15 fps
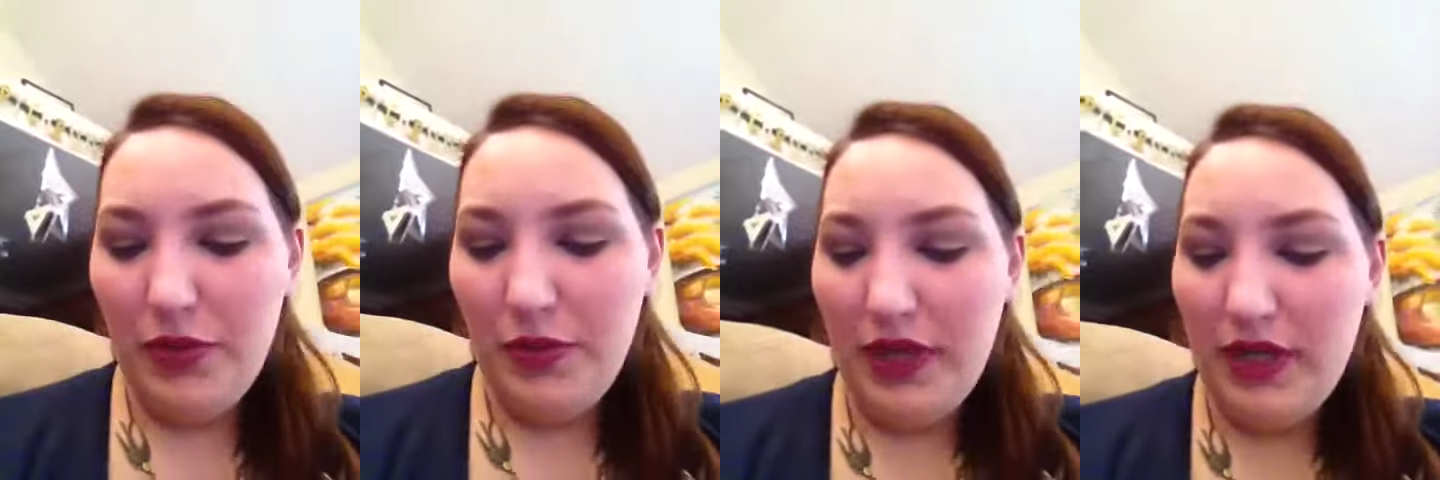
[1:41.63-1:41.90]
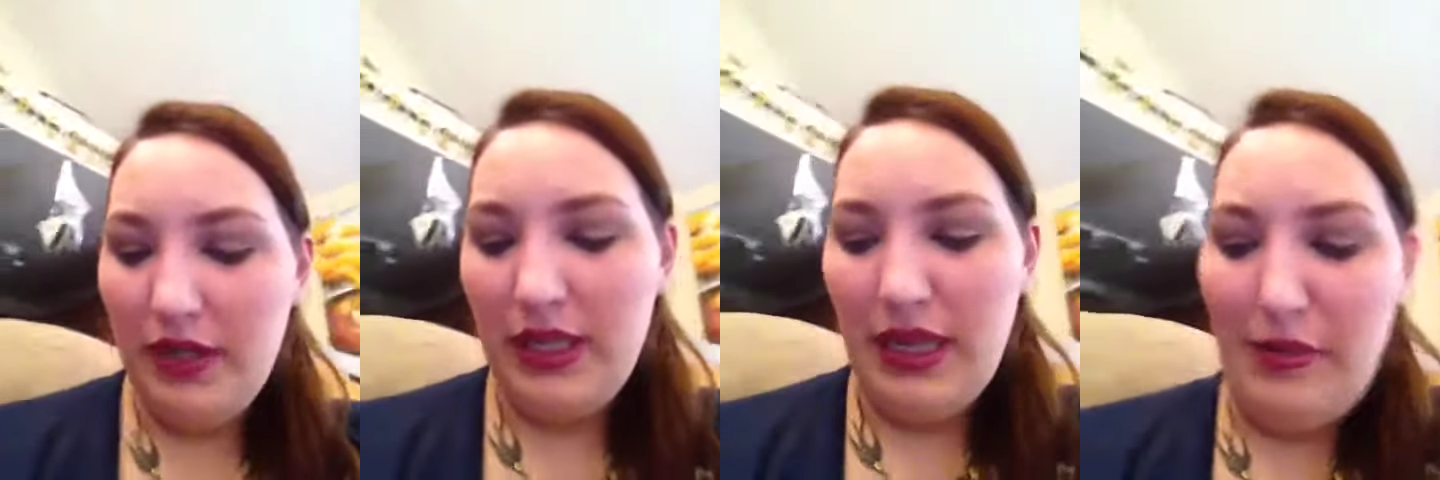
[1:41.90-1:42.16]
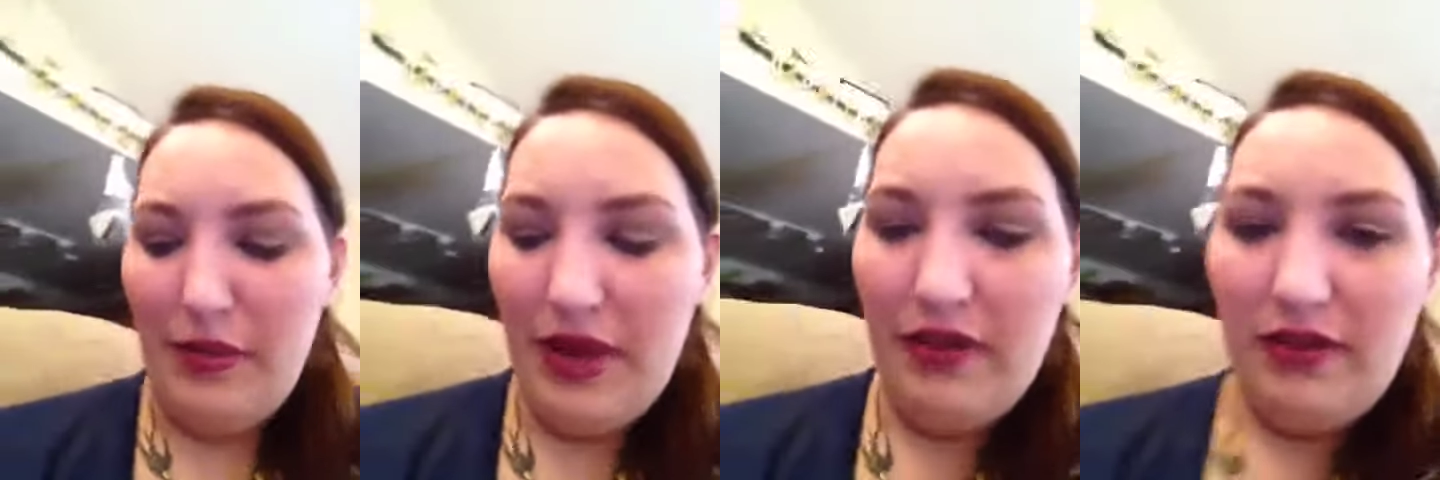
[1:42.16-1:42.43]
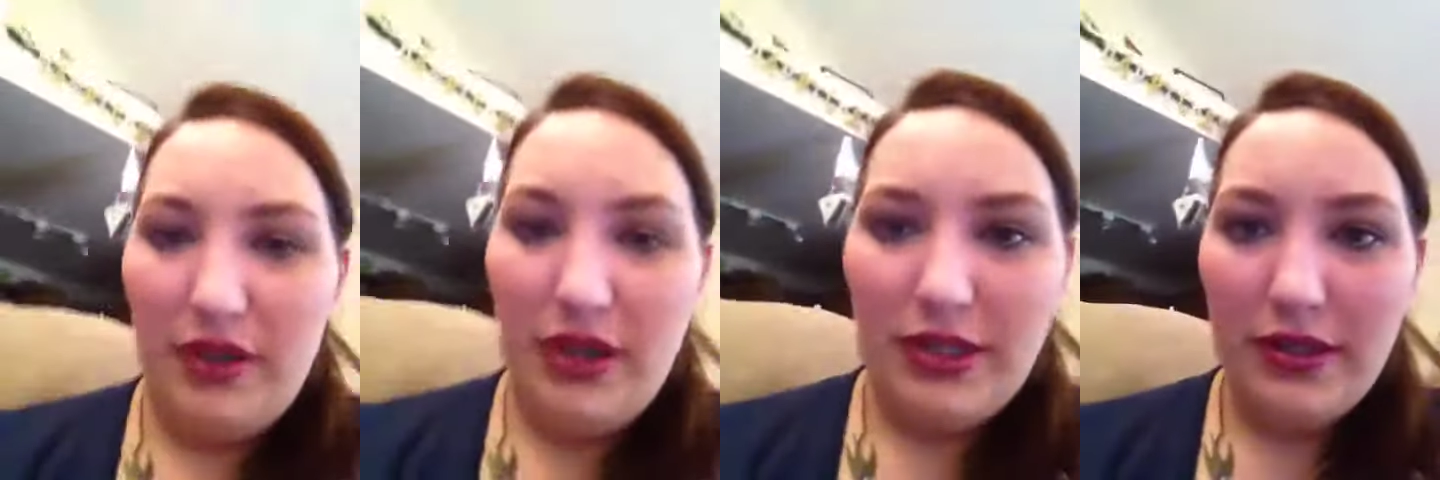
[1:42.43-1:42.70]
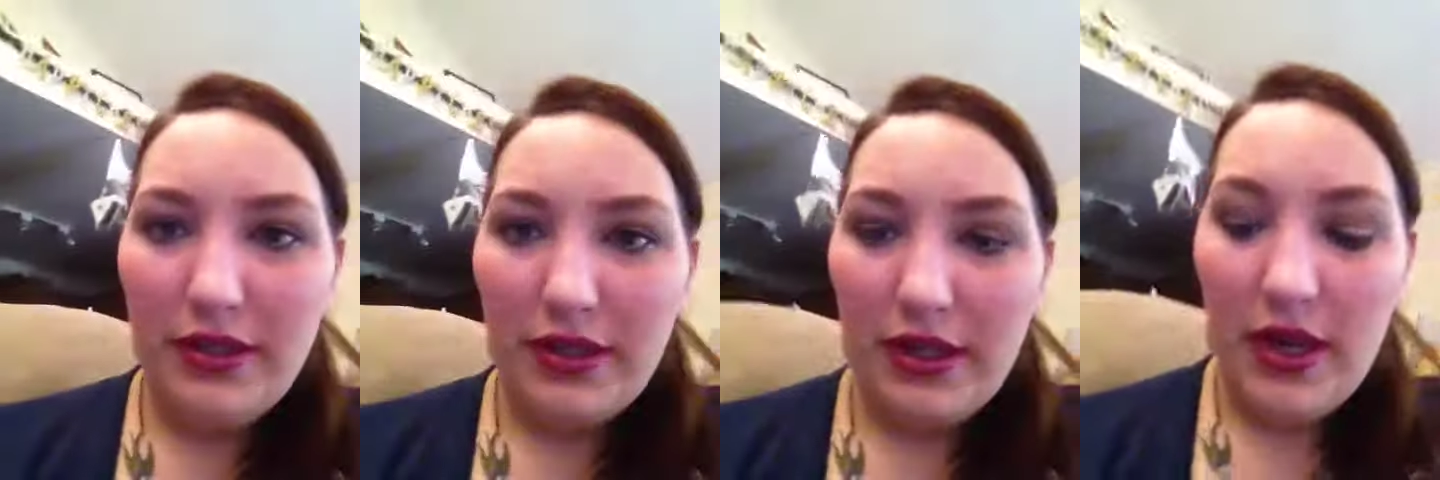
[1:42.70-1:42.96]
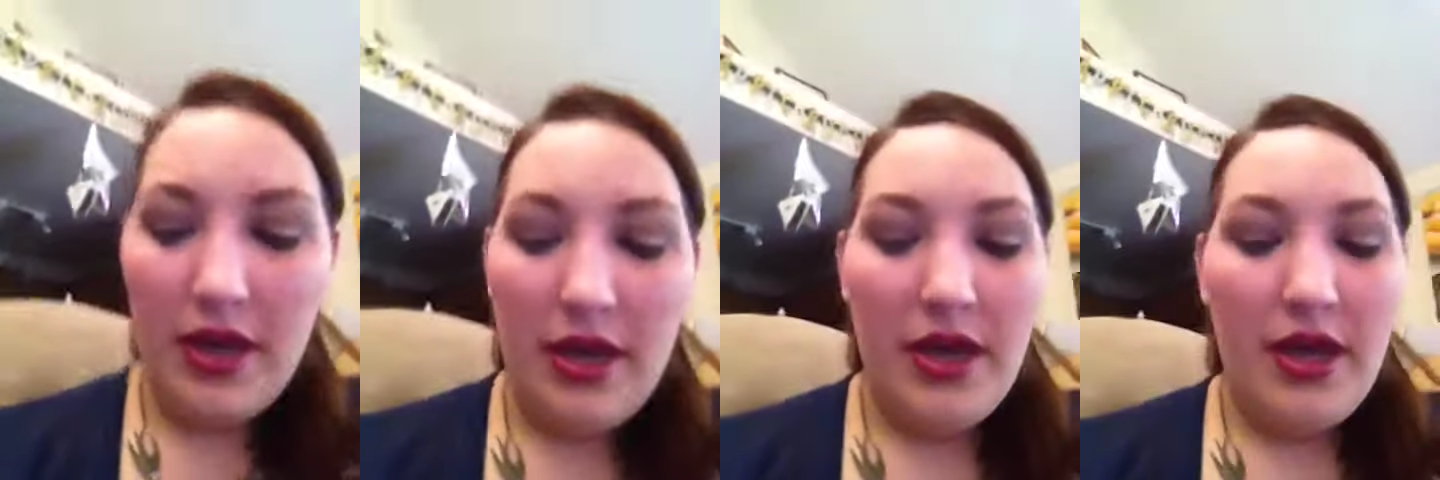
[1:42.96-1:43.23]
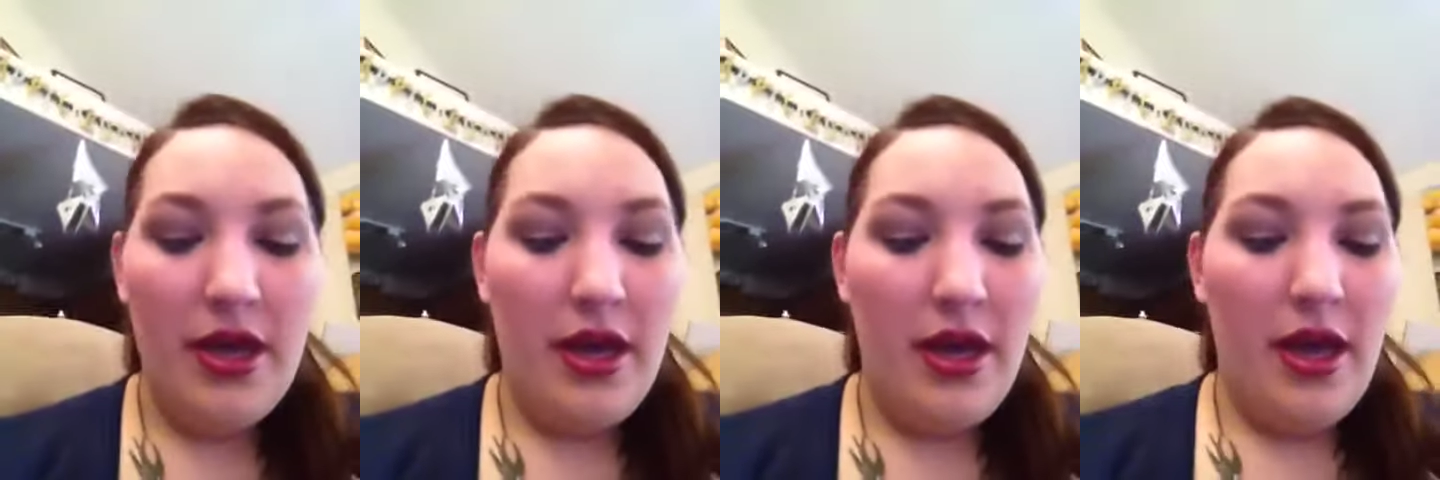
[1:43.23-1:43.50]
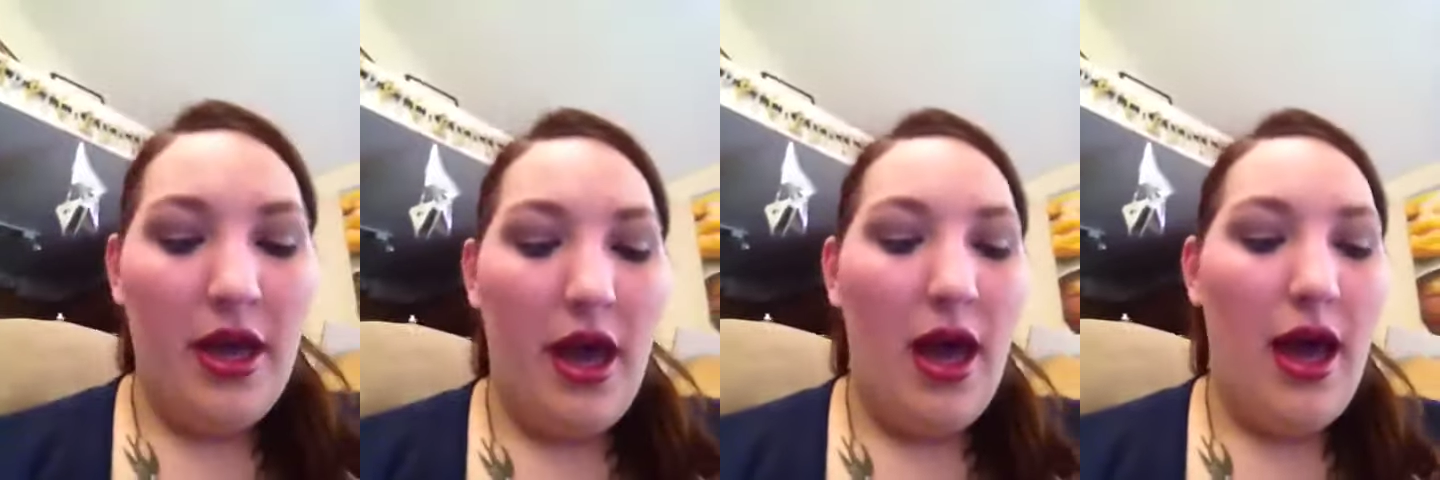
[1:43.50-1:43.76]
but same difference.
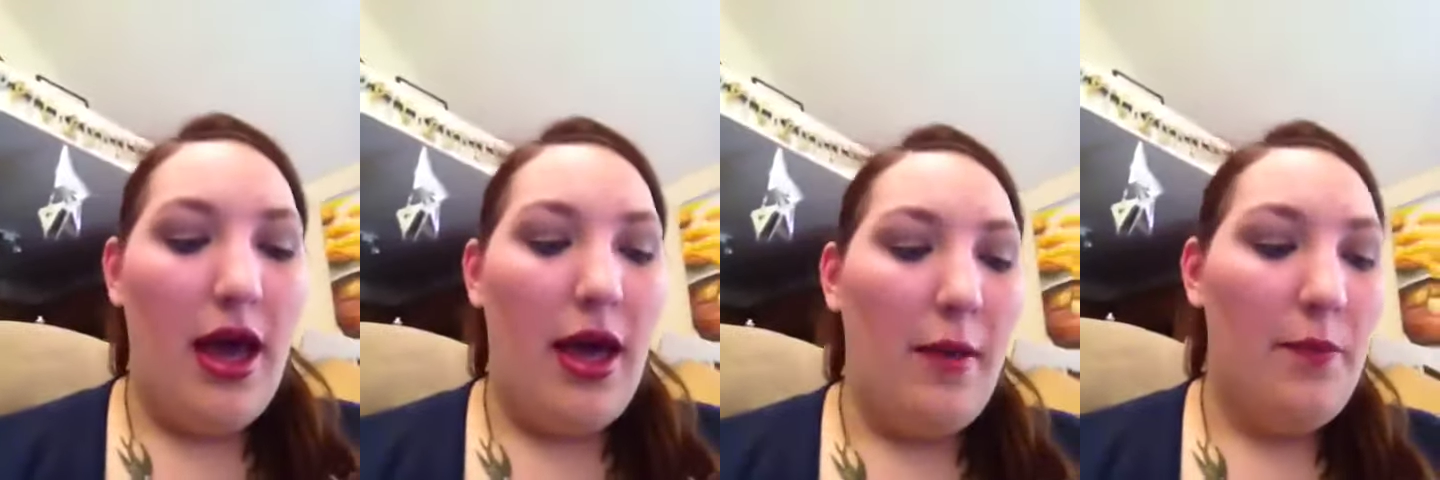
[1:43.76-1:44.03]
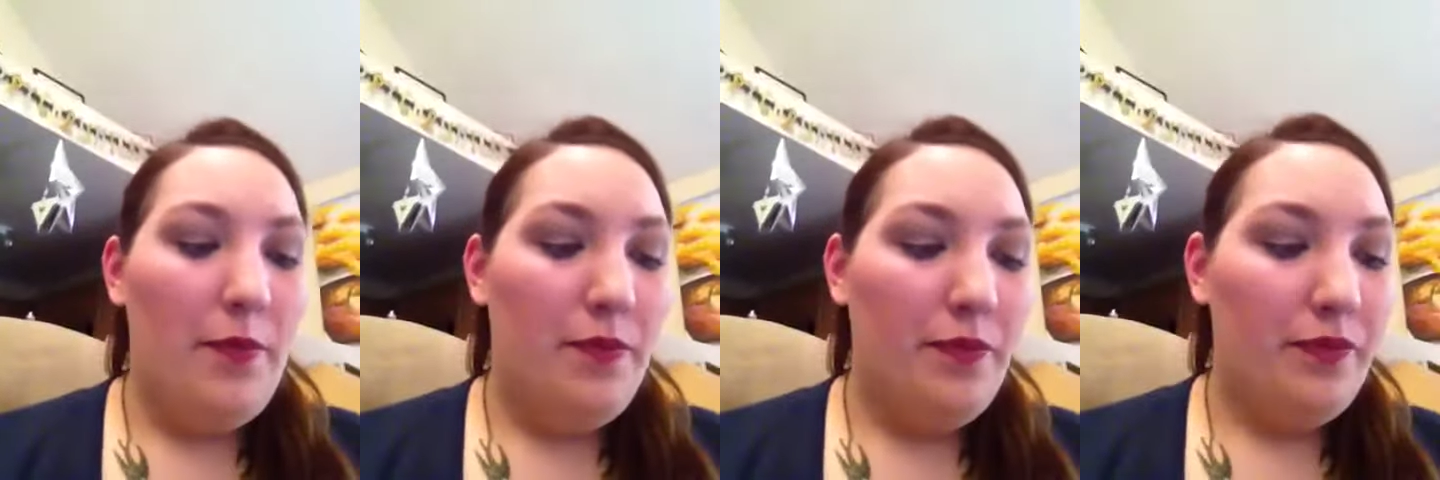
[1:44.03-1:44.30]
Um,